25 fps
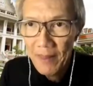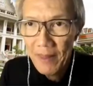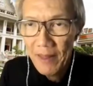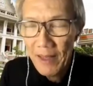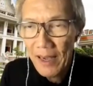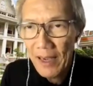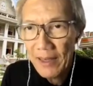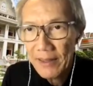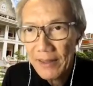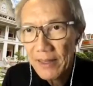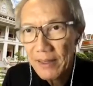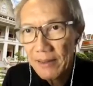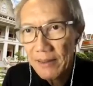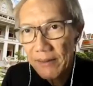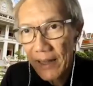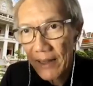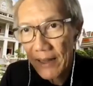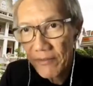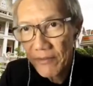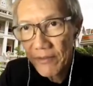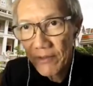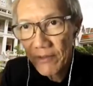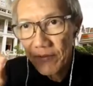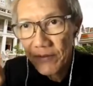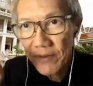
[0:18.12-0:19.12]
I think
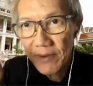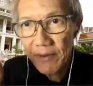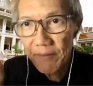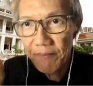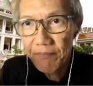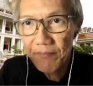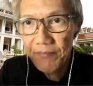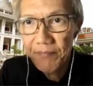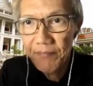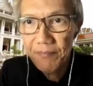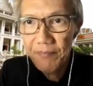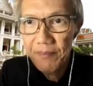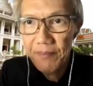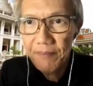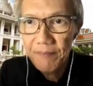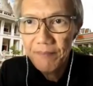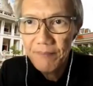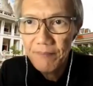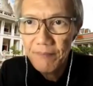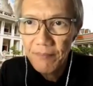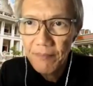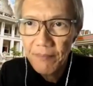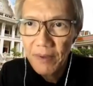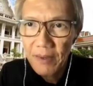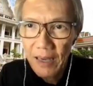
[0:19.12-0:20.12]
that
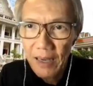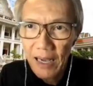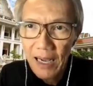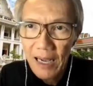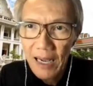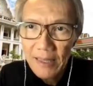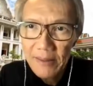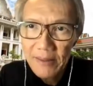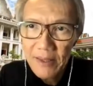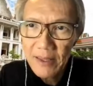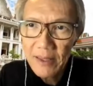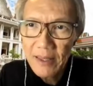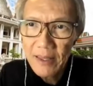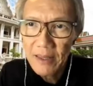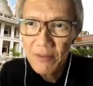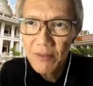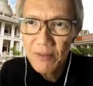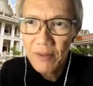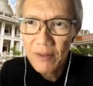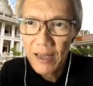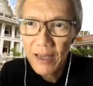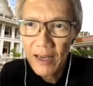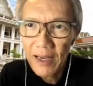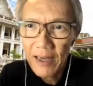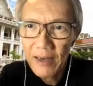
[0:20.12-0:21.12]
I think it's a
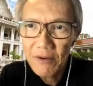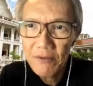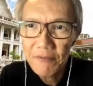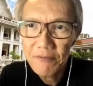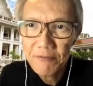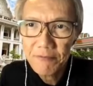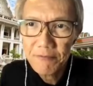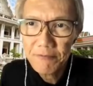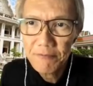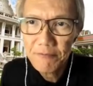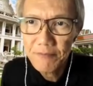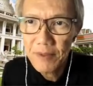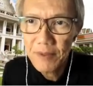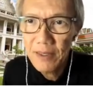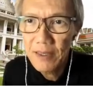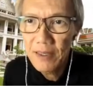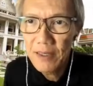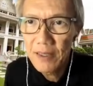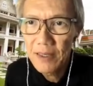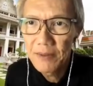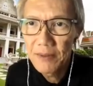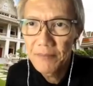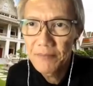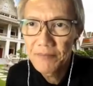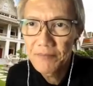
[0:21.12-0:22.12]
kind of
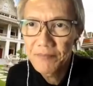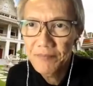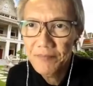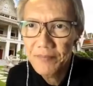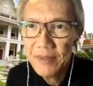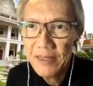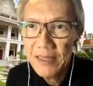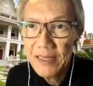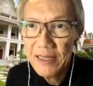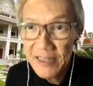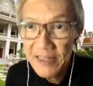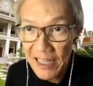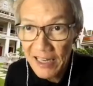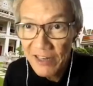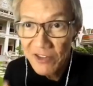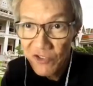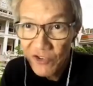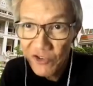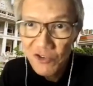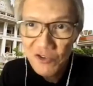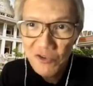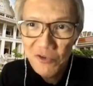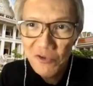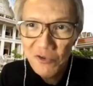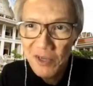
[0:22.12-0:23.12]

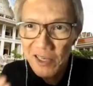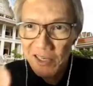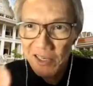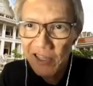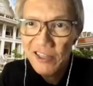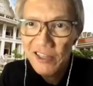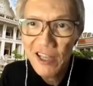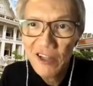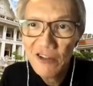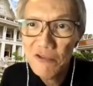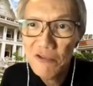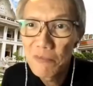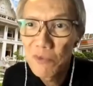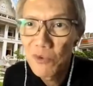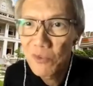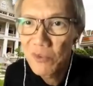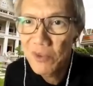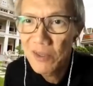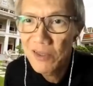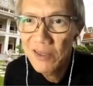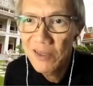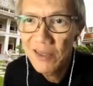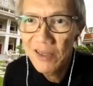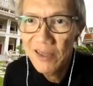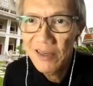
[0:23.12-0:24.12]
intentional in the textbook,
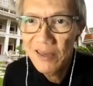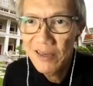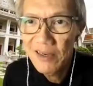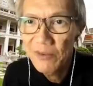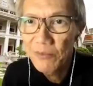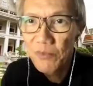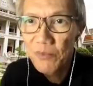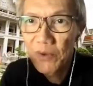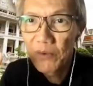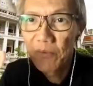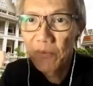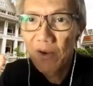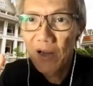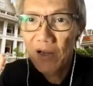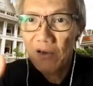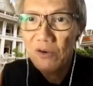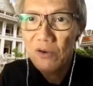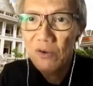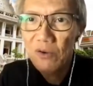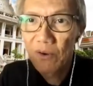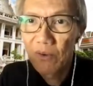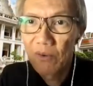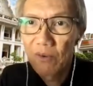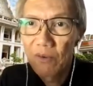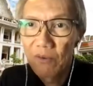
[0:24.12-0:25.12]
will not
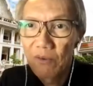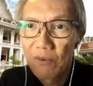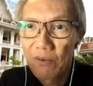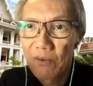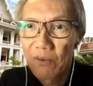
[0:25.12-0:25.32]
go